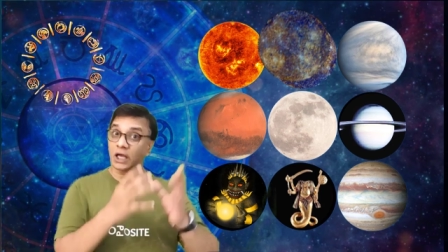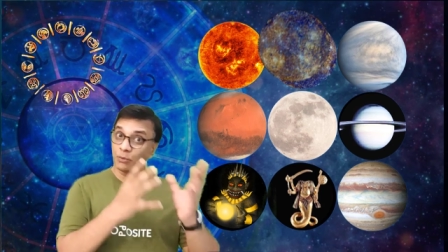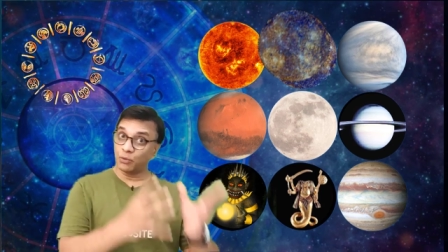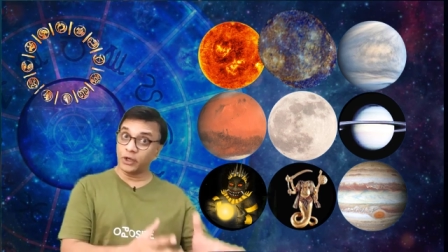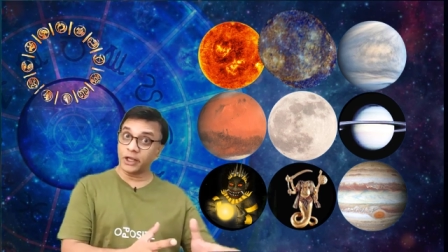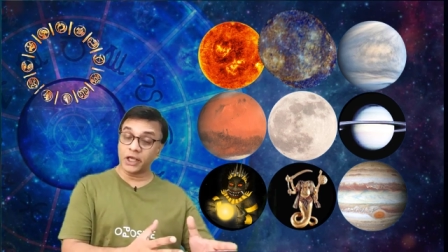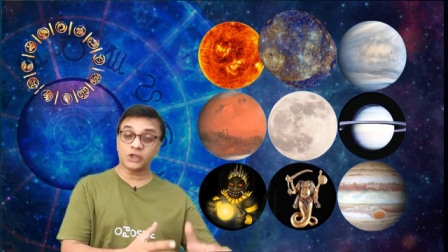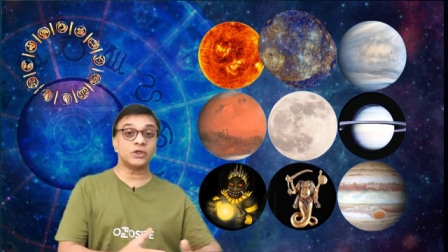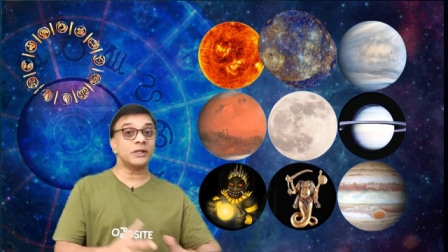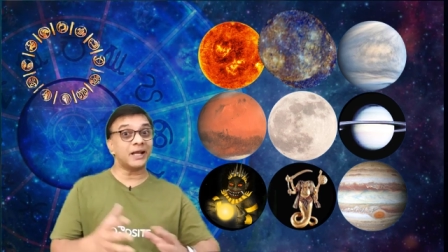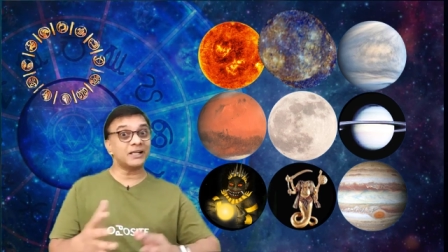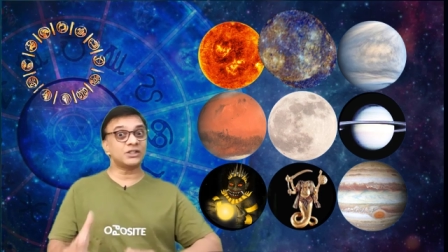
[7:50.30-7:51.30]

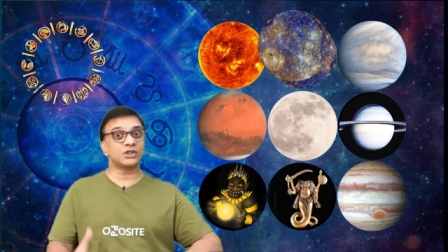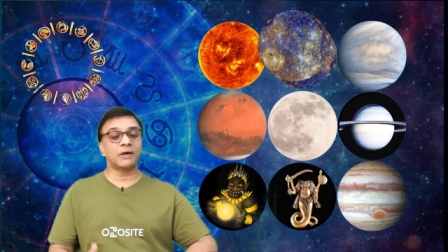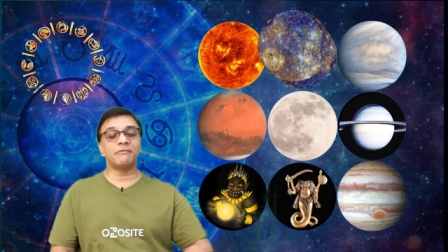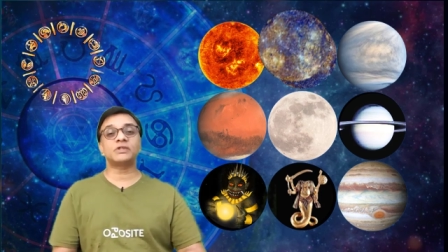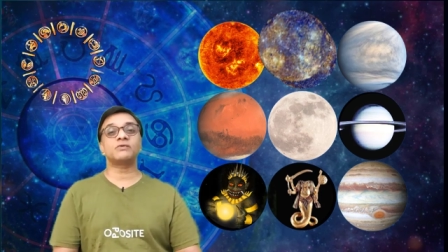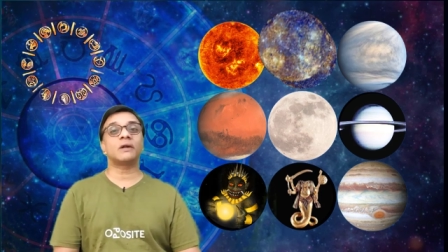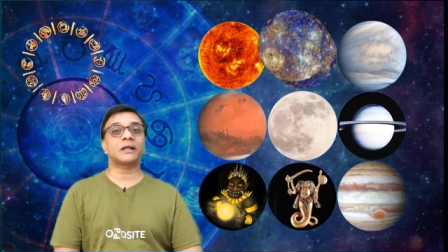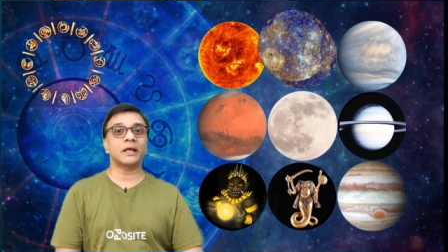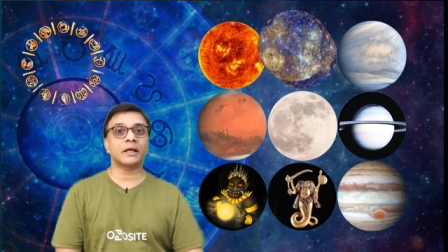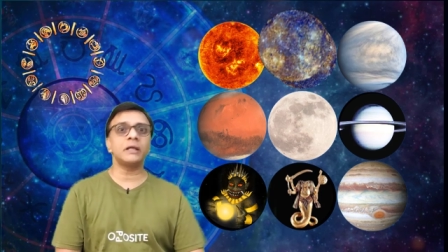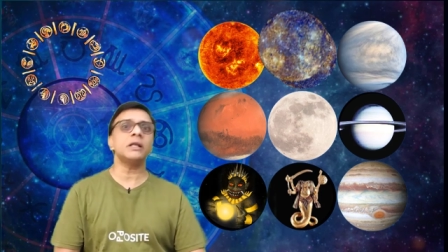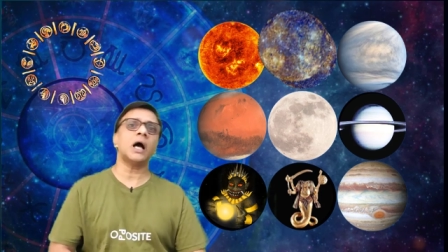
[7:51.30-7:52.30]
communication and service will
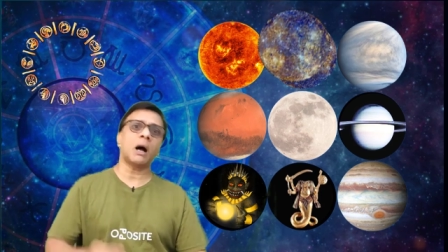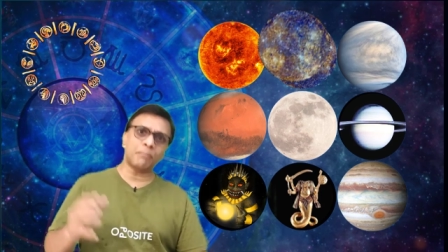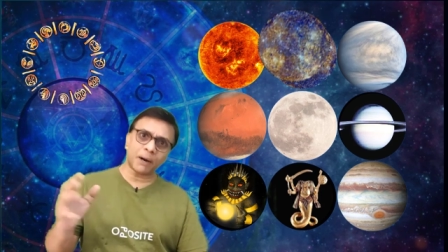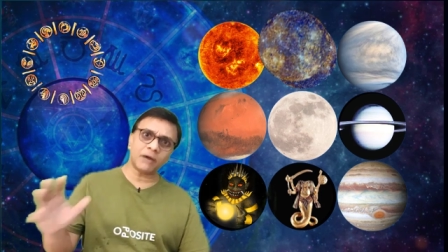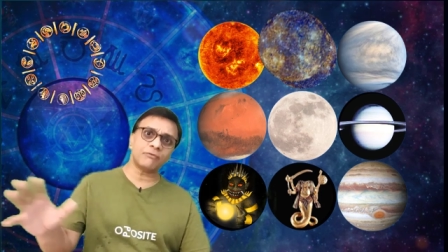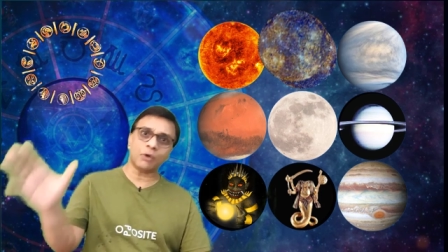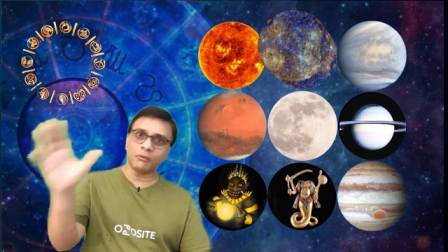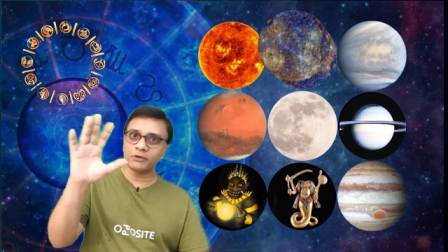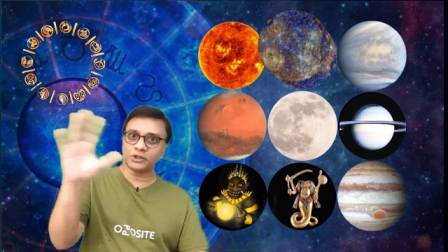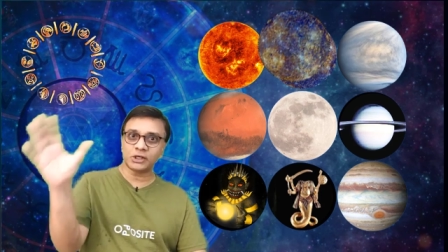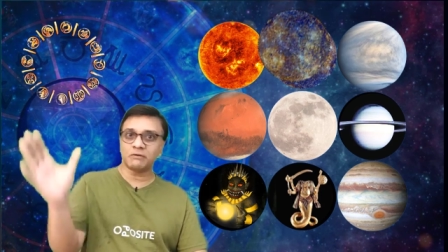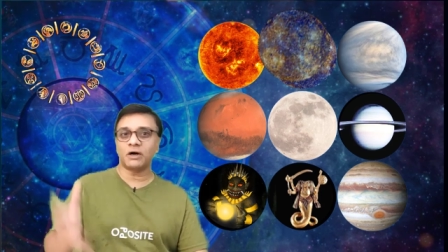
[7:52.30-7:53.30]
kick in apart from
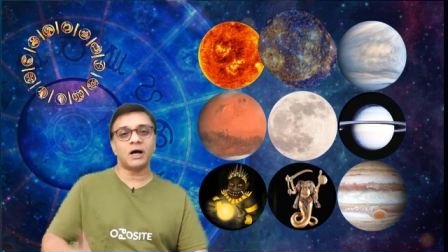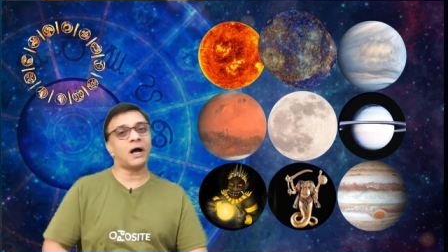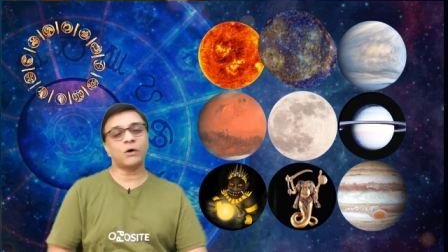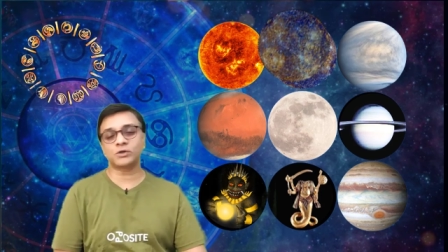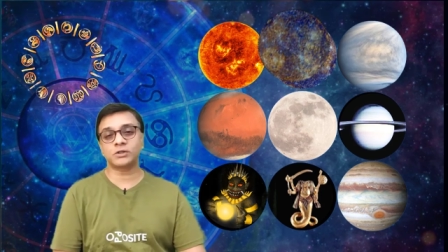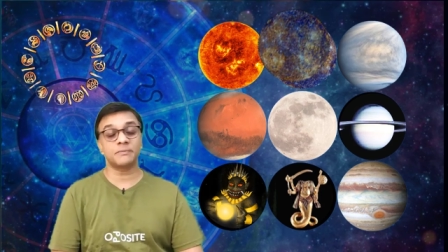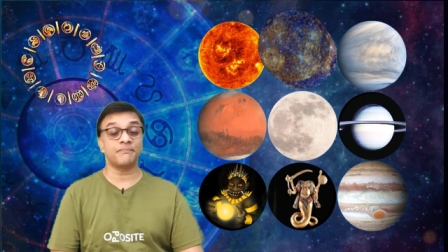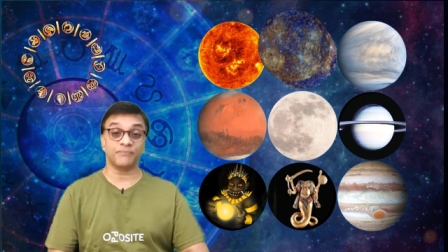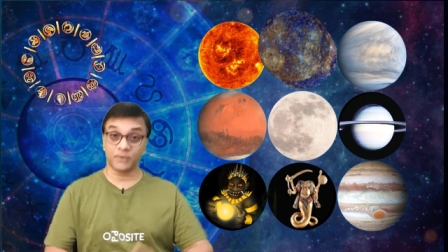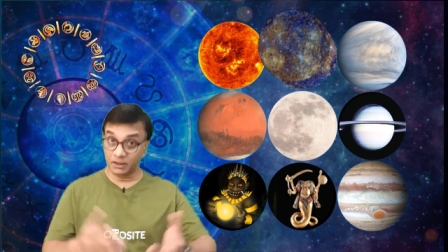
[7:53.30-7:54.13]
whichever house